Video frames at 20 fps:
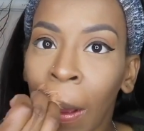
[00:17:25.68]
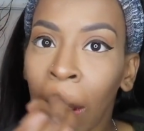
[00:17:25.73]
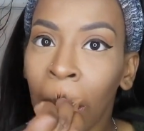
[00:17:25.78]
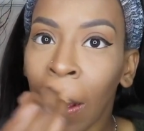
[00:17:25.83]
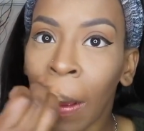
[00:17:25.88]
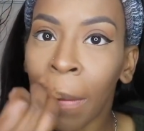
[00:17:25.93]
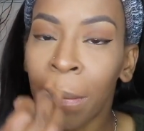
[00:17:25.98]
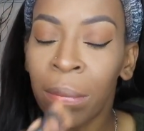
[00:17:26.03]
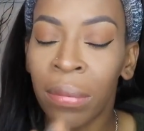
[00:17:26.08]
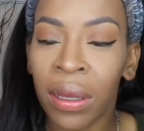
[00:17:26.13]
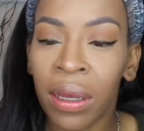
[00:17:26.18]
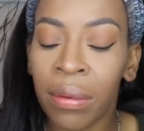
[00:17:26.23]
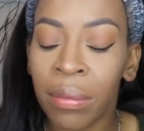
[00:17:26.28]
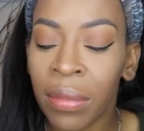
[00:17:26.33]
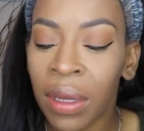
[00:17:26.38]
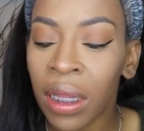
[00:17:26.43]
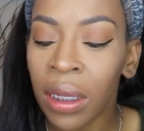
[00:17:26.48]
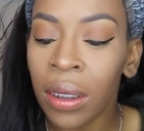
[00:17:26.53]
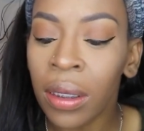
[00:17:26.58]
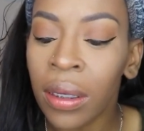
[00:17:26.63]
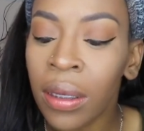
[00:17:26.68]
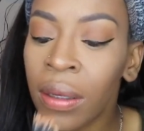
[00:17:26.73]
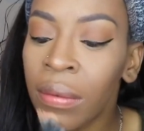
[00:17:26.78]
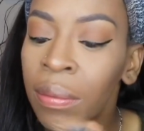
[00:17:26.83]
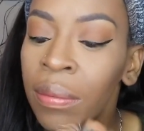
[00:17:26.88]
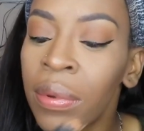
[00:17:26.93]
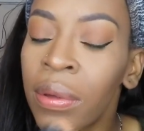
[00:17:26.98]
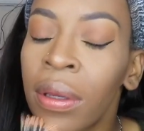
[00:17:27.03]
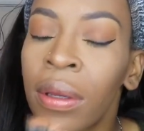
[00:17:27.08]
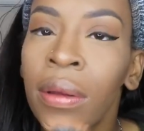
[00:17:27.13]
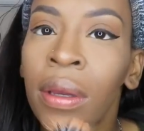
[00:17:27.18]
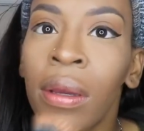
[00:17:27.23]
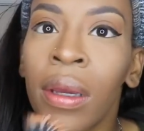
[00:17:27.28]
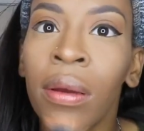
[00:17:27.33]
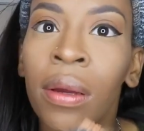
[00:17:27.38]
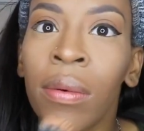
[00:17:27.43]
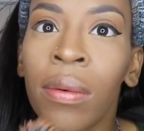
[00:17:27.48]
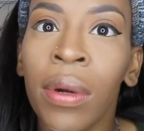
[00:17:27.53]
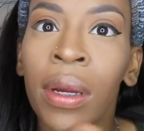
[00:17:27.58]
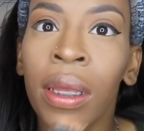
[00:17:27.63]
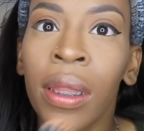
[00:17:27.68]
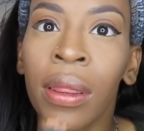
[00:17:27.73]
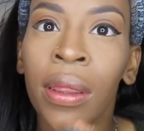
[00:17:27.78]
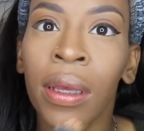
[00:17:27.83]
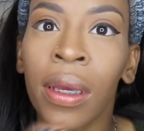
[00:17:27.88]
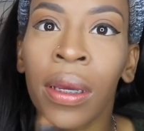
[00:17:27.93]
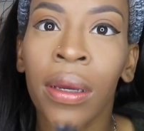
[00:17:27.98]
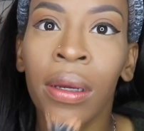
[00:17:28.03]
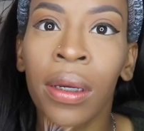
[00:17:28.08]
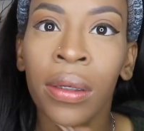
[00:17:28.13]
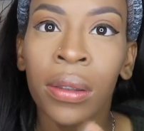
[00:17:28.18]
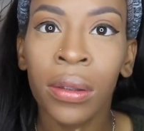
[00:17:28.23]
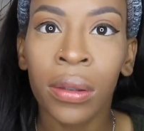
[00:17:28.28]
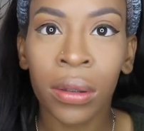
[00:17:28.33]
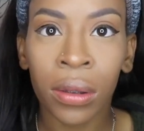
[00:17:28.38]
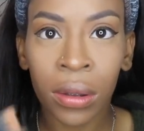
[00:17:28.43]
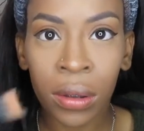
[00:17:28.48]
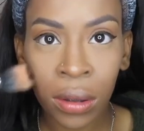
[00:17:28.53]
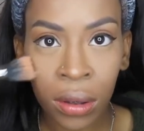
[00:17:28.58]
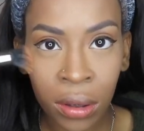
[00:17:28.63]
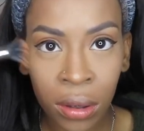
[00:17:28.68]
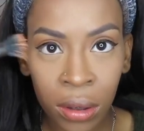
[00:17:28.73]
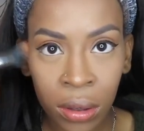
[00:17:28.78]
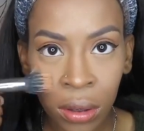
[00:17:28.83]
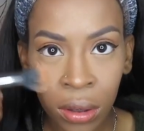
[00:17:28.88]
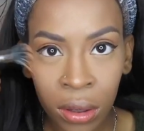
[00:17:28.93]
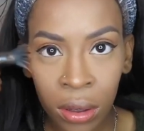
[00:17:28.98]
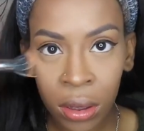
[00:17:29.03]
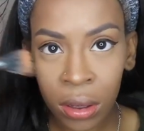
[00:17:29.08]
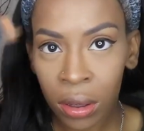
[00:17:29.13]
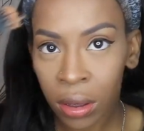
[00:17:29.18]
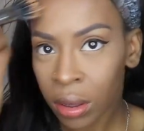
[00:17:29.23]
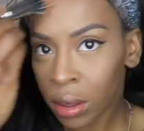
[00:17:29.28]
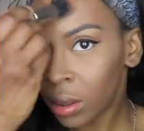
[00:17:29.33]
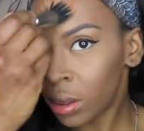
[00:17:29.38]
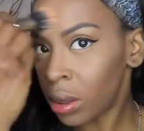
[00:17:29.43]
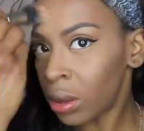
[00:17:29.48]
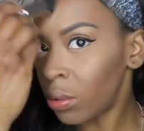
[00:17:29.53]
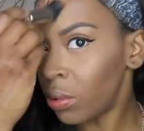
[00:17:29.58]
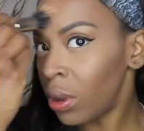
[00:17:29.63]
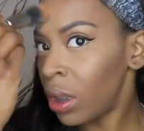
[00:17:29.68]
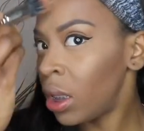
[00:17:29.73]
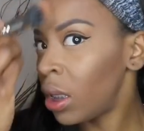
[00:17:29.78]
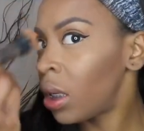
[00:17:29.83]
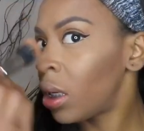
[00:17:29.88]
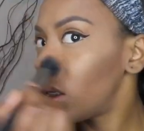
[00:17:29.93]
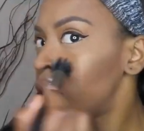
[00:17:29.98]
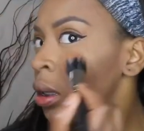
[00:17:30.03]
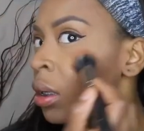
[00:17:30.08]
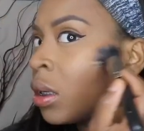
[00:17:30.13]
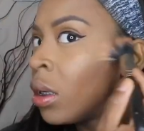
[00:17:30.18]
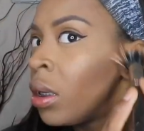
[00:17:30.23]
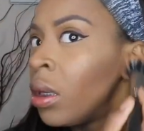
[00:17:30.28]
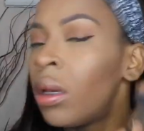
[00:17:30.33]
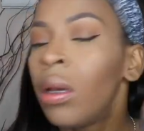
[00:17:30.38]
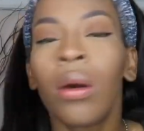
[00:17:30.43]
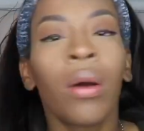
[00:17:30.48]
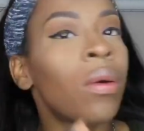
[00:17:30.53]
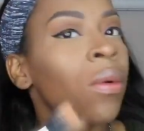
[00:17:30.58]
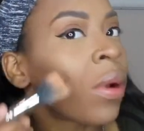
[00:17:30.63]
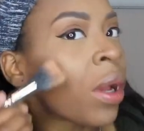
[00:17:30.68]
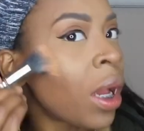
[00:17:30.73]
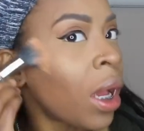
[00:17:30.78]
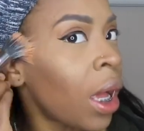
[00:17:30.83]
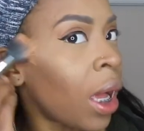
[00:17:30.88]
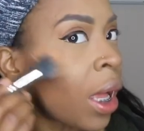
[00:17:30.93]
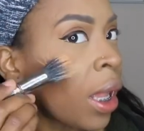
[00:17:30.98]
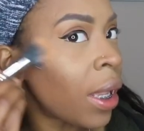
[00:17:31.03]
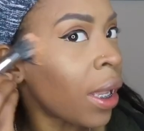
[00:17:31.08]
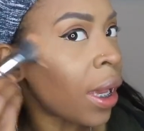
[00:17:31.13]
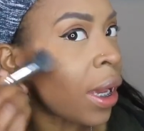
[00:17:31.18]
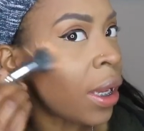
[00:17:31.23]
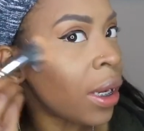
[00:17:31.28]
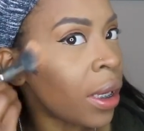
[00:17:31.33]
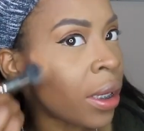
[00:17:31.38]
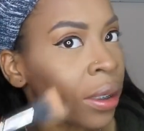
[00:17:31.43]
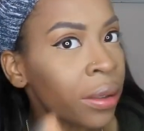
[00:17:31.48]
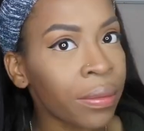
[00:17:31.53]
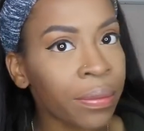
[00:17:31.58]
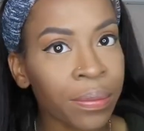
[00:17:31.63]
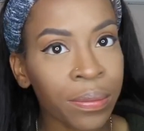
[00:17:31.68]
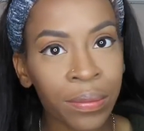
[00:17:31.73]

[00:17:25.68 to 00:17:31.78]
above my lip, and right there. So we're highlighted.